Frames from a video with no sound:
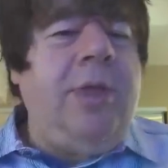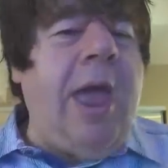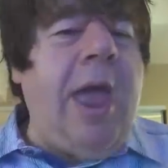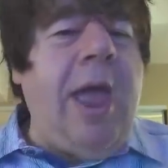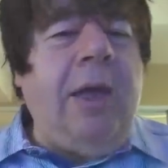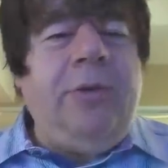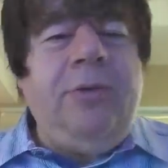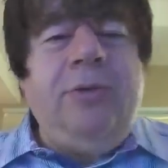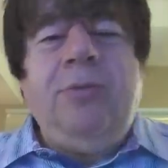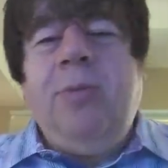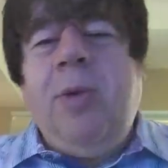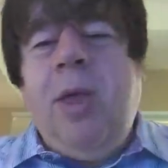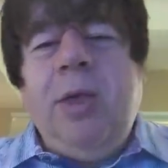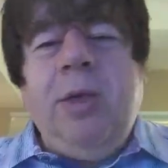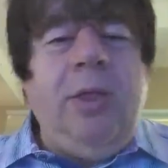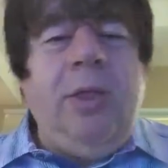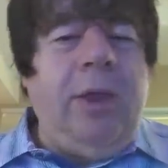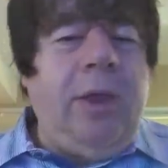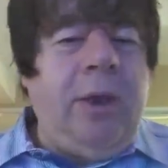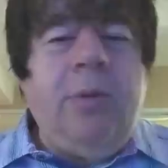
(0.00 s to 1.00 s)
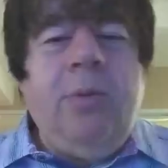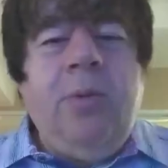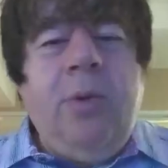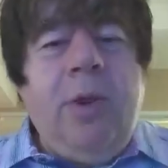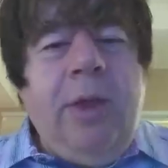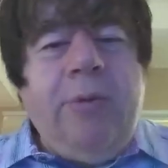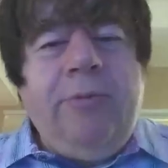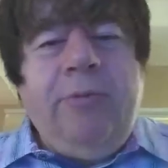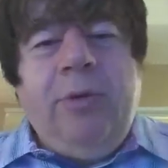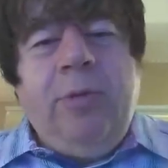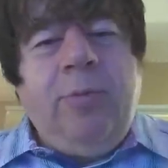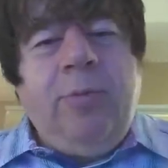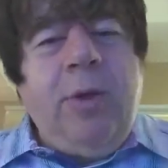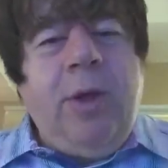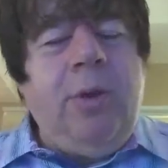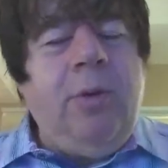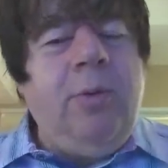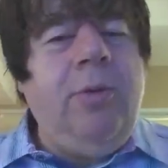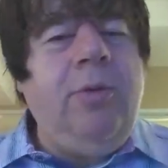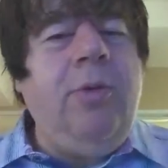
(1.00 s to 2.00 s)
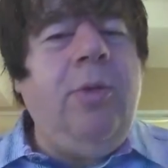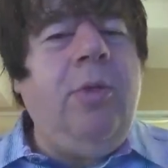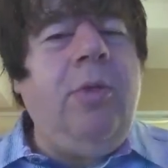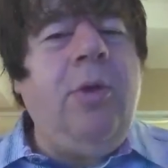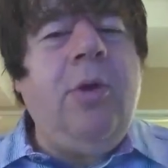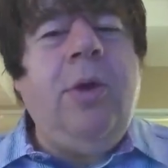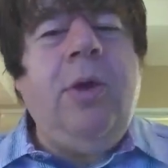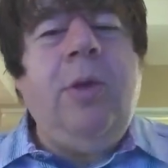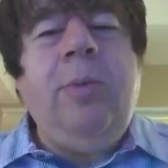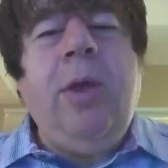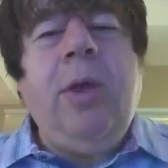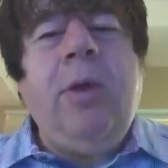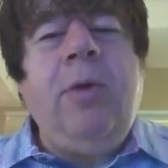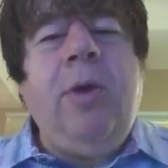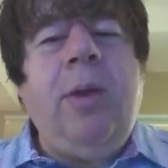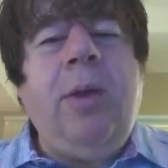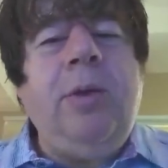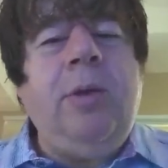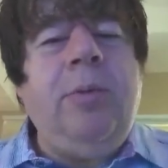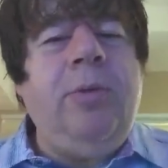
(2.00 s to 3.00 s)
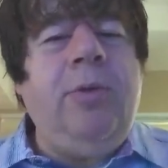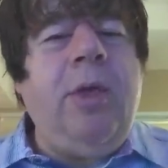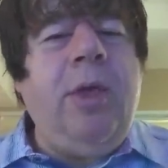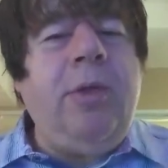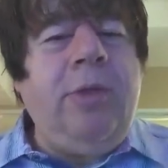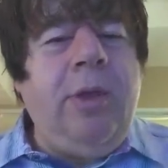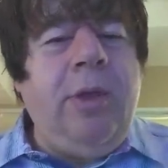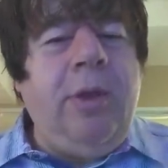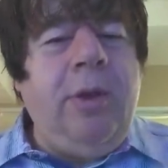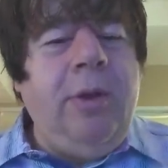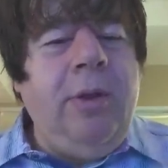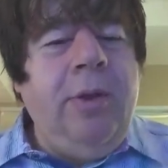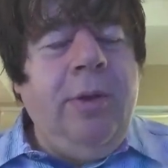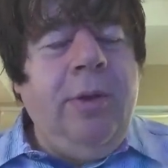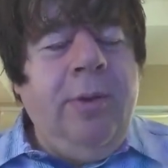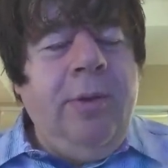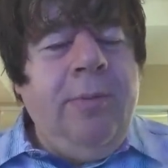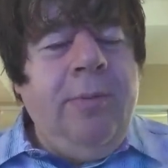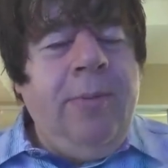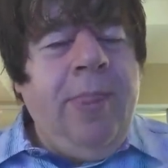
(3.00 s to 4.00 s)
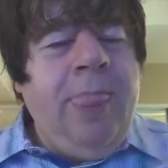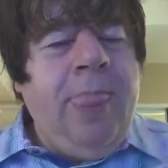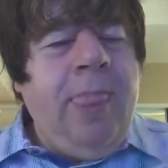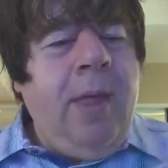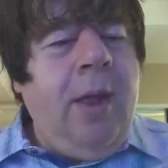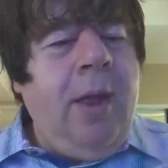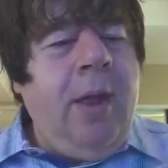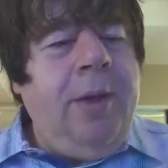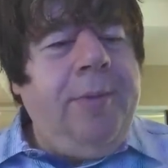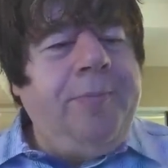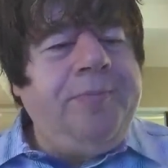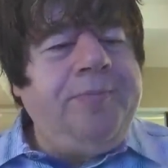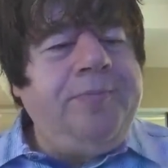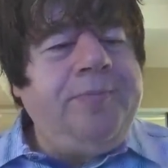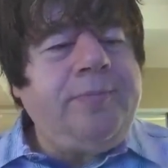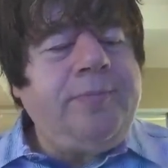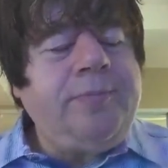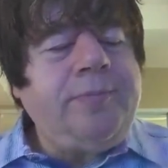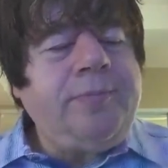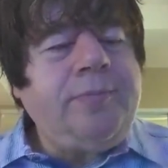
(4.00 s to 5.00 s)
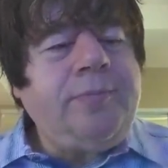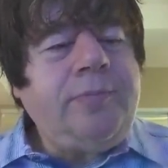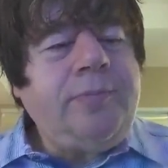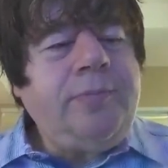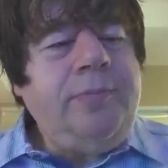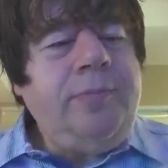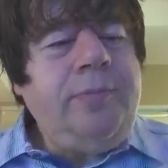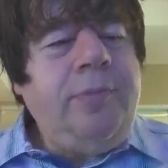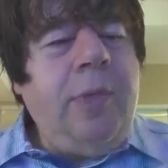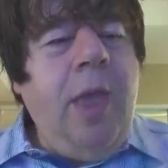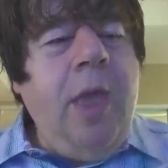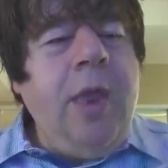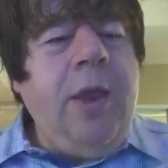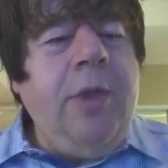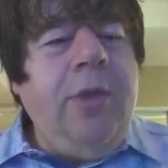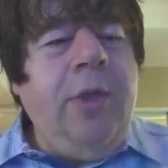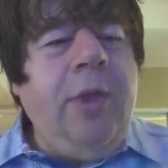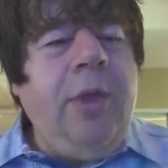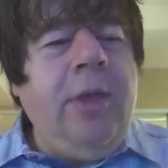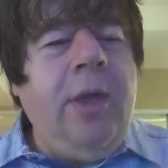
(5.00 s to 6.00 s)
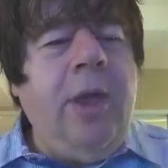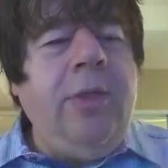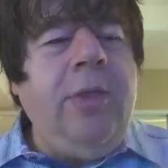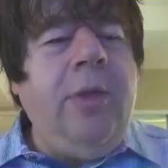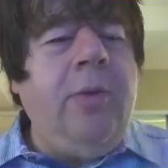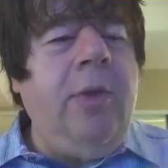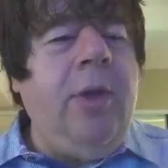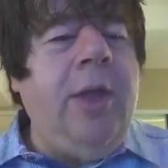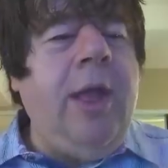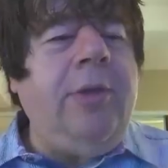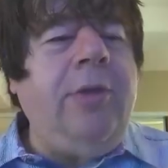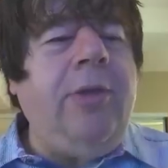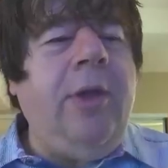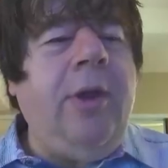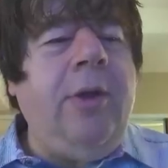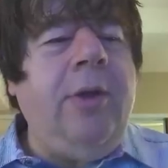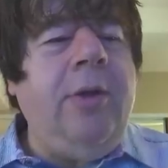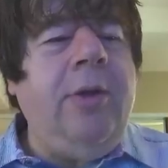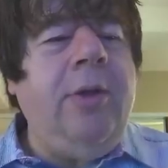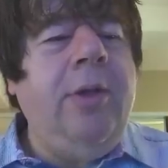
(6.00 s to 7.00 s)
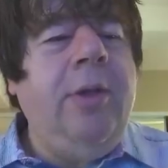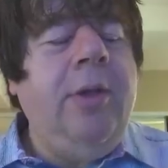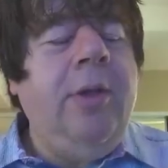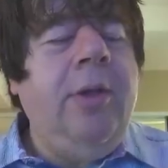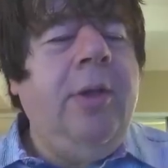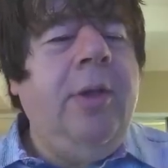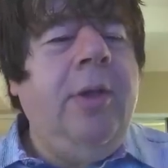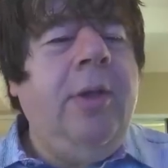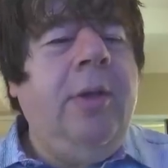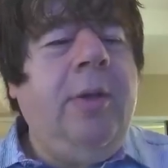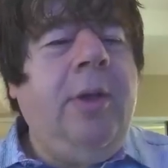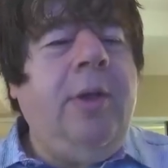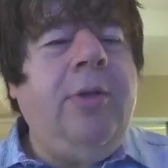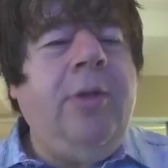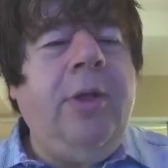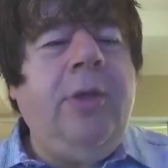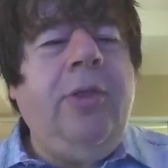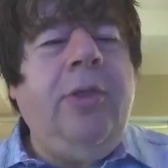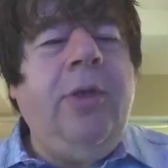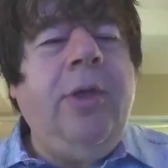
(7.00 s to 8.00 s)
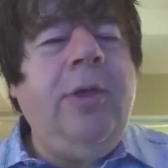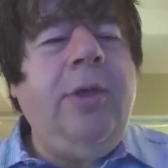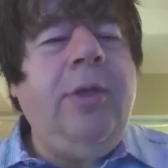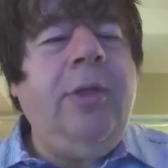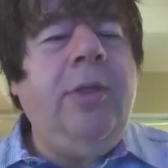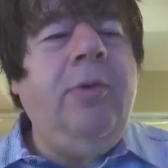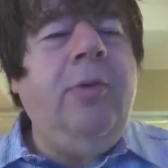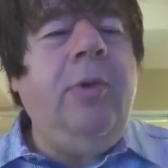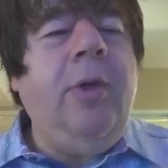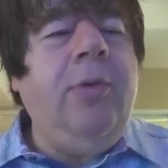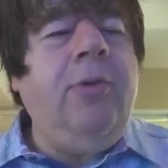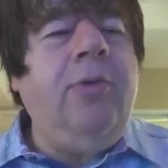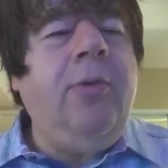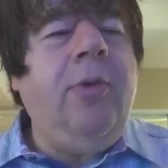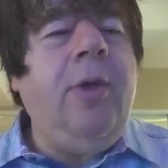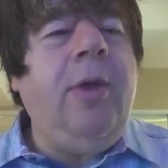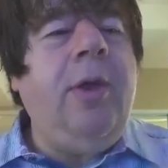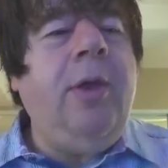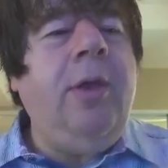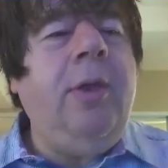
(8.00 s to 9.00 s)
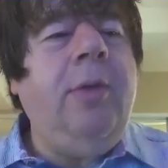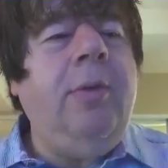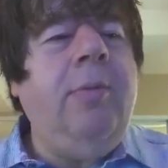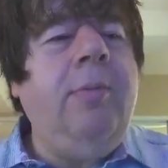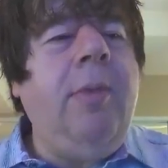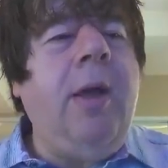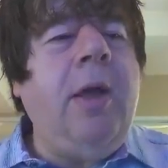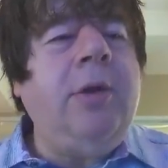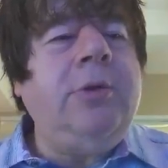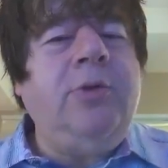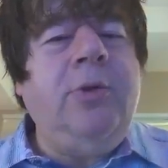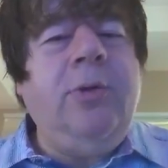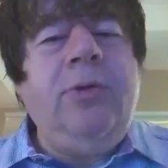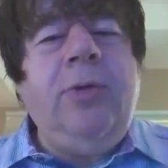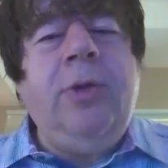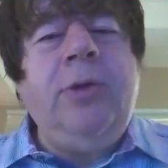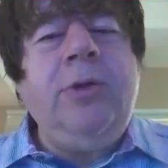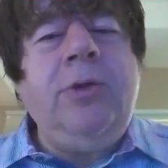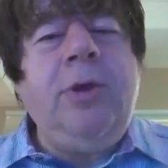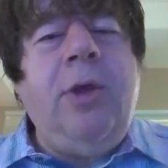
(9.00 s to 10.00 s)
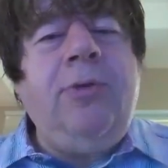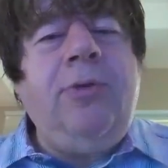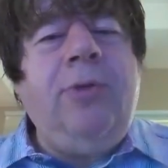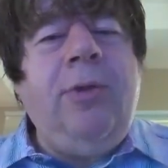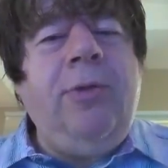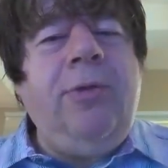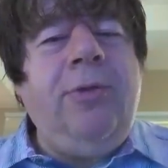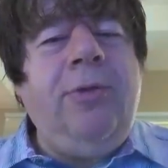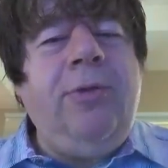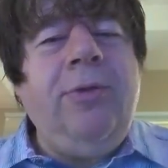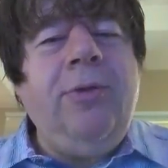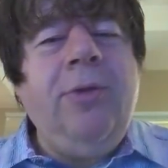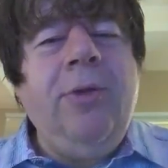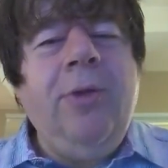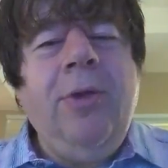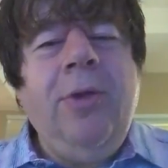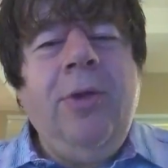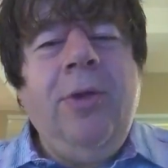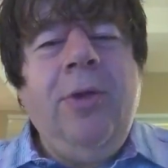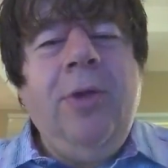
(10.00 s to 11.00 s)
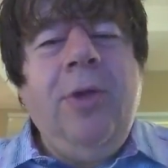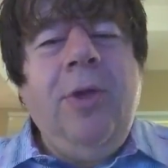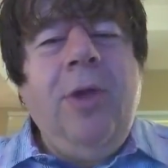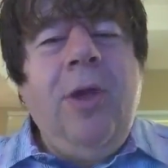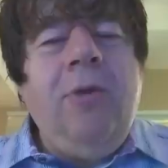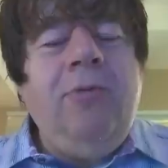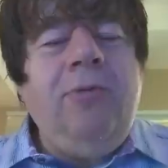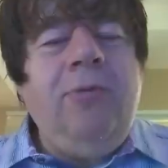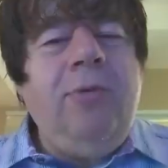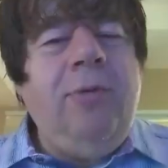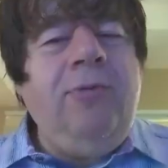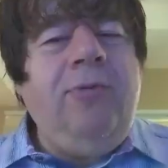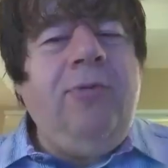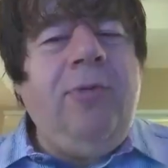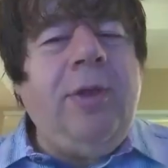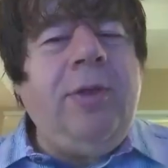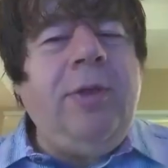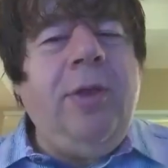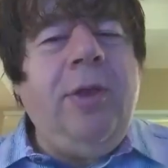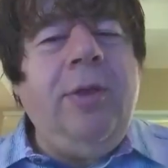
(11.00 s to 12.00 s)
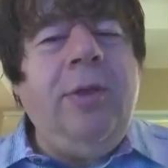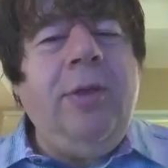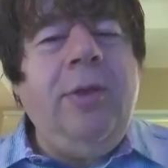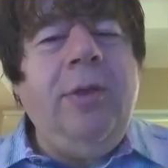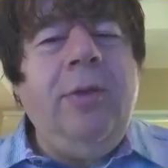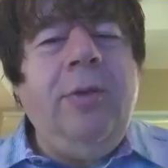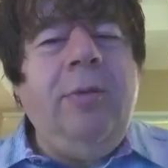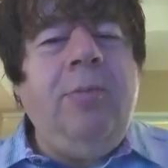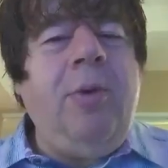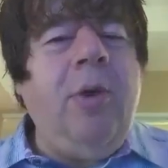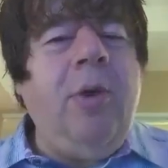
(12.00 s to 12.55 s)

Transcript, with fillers: taxed, regulated, whatever. But it was no longer a crime to possess it. And I think we'll get there, because I think there is a monstrous injustice of imposing